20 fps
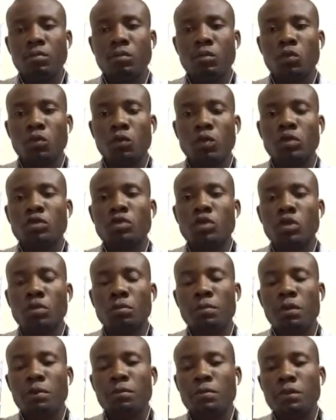One or
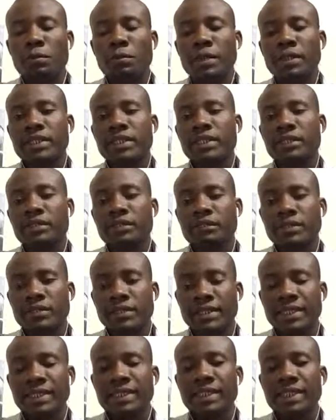more properties of a
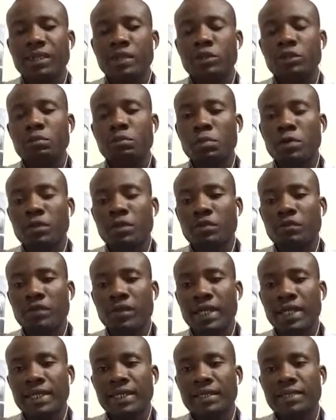signal, you
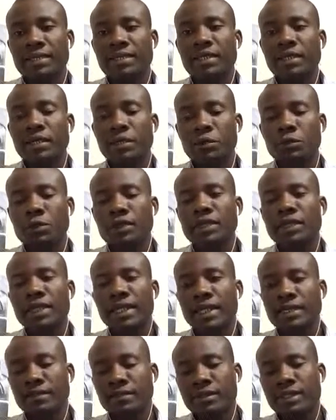modify it using
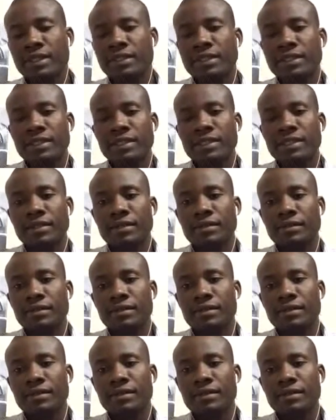another signal.